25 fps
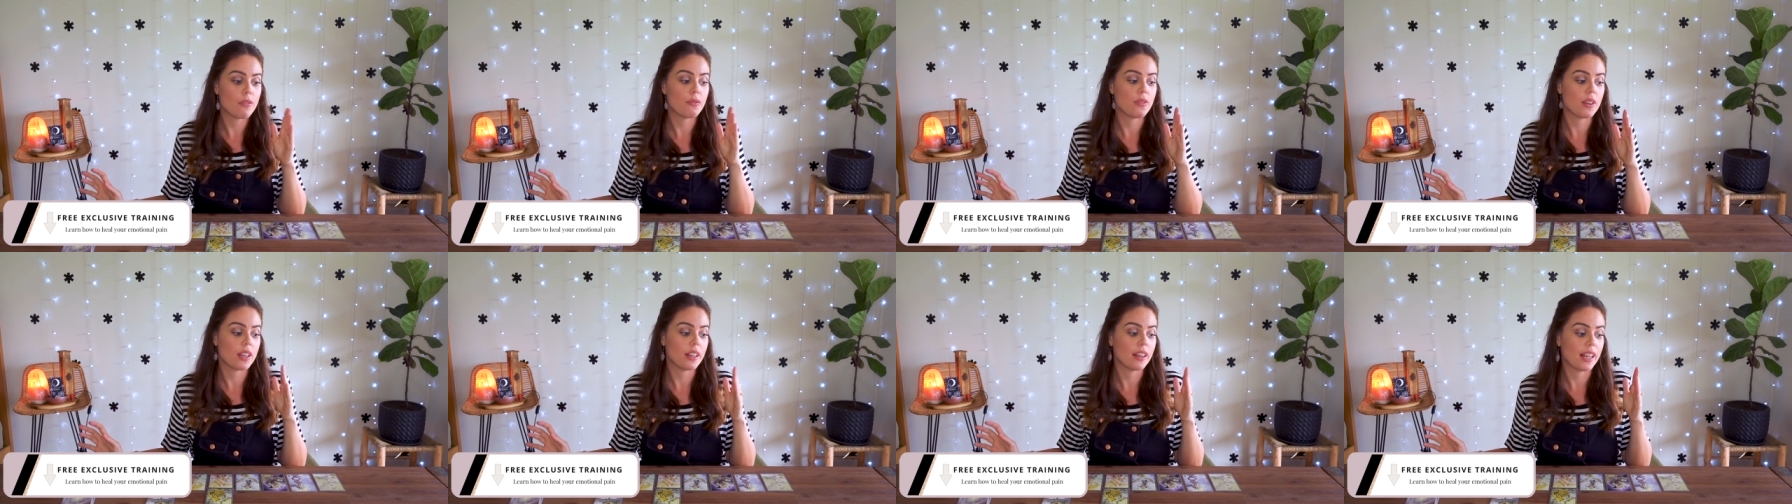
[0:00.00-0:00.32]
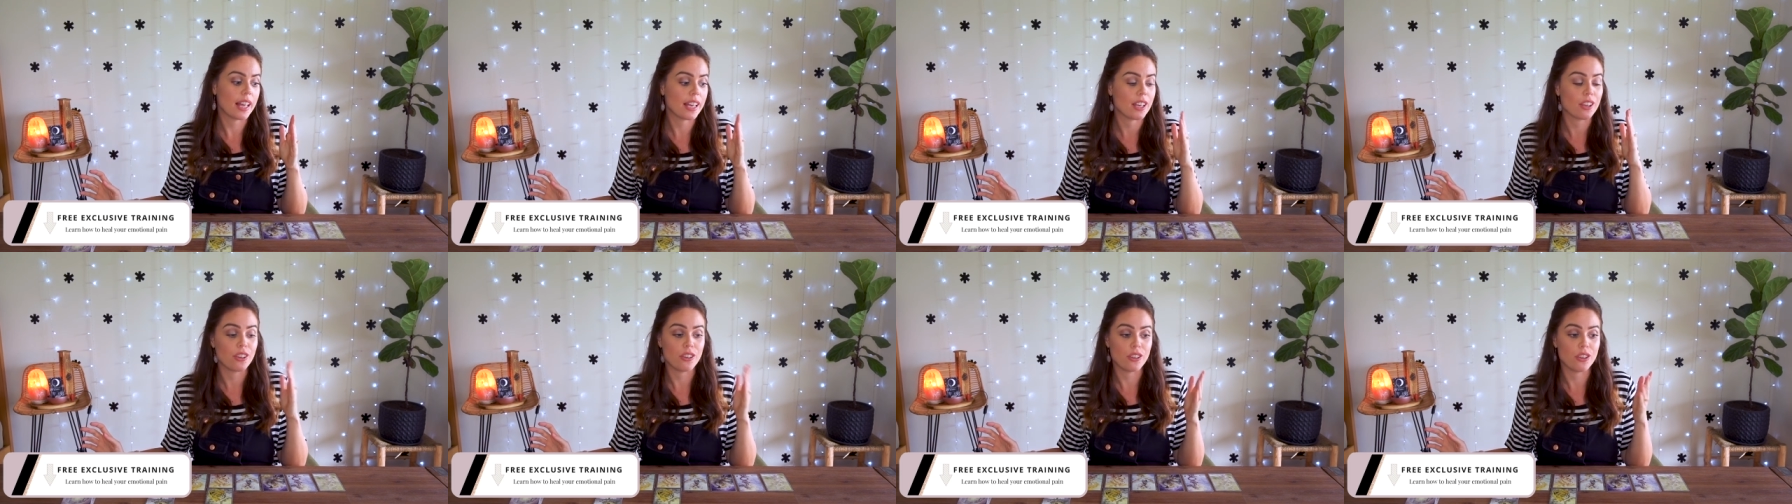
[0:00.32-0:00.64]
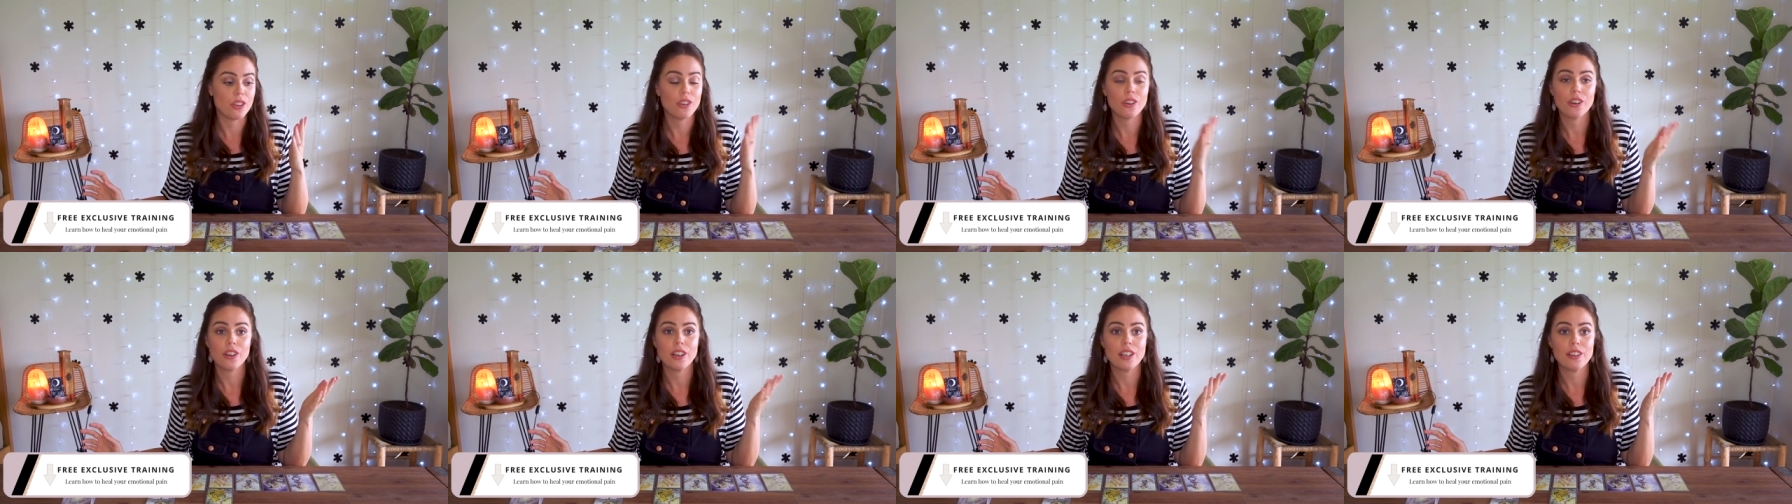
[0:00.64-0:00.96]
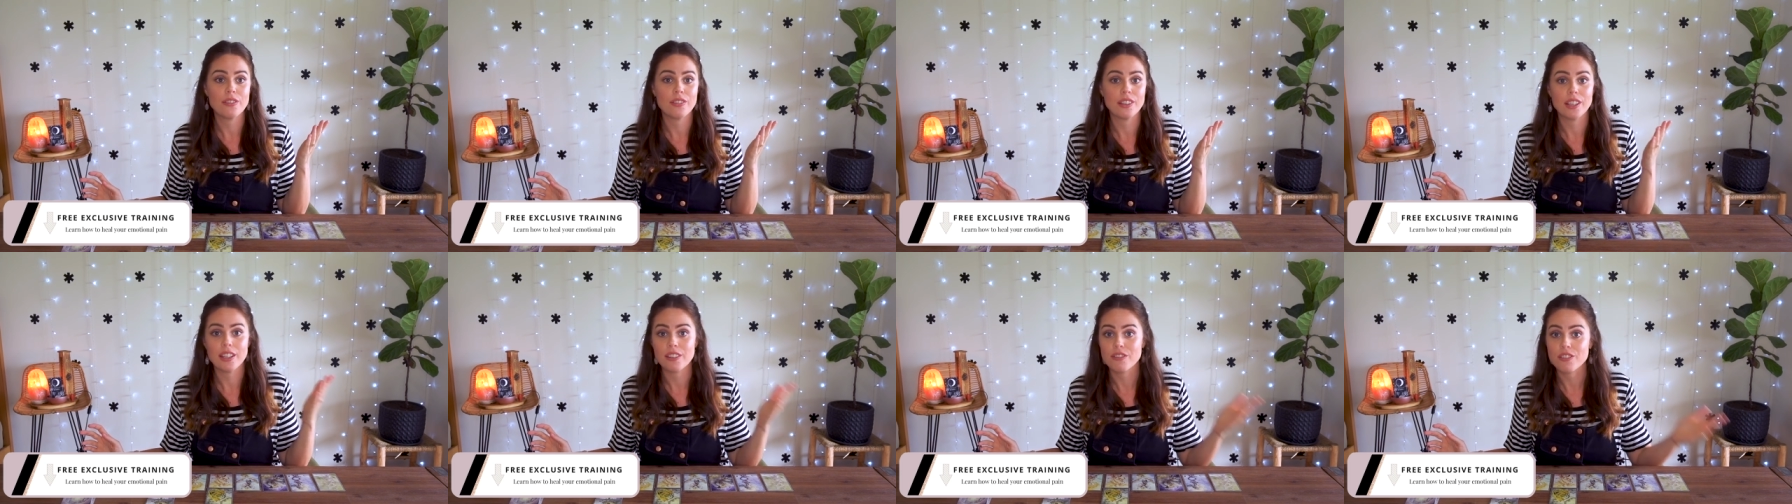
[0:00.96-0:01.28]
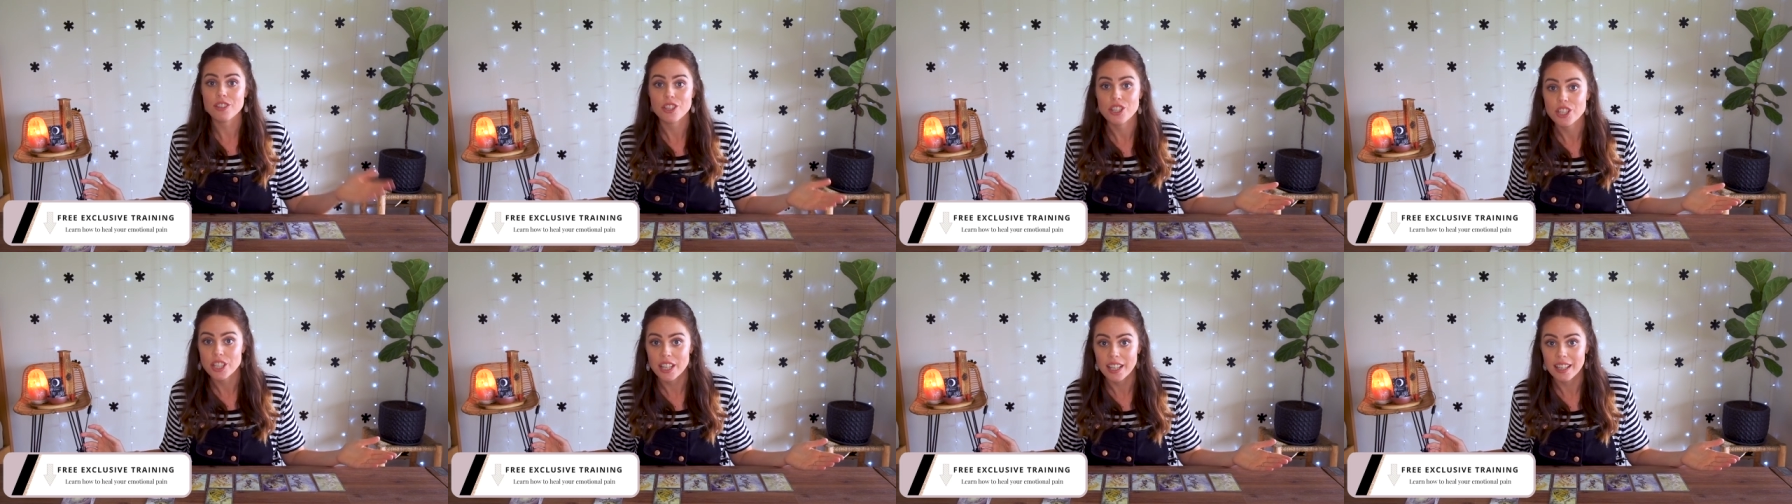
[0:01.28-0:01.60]
feel like you don't even give
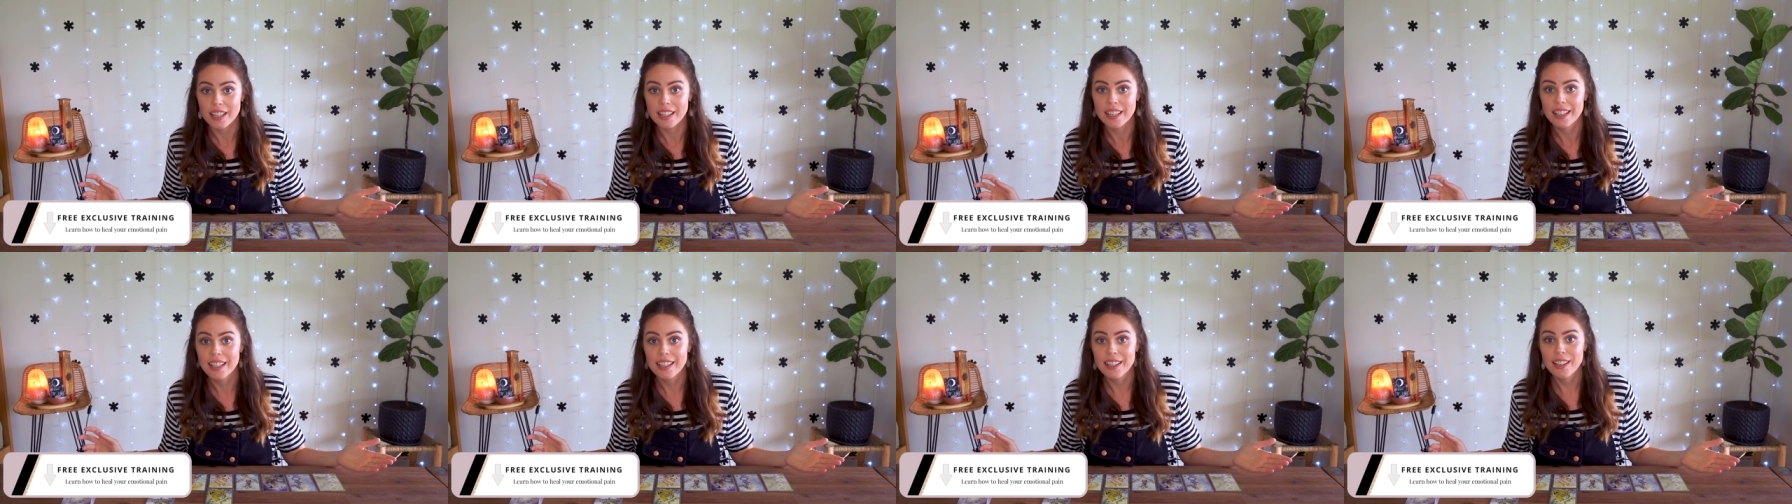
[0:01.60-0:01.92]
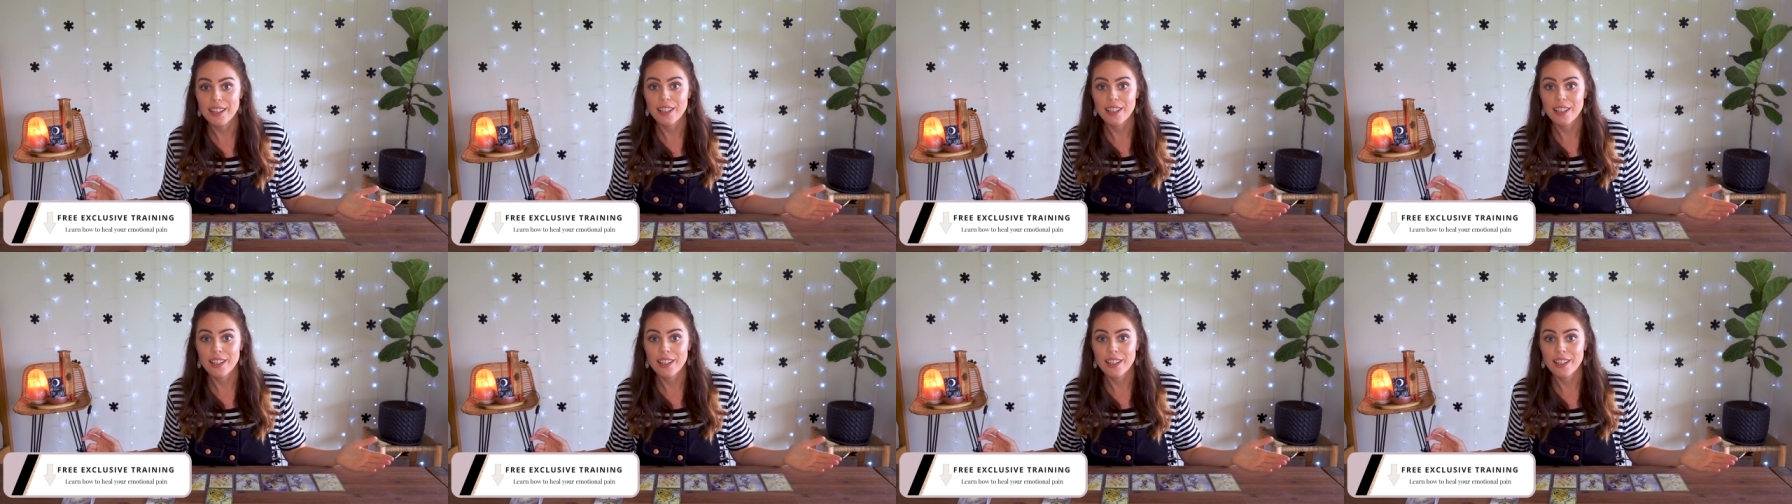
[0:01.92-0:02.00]
a shit.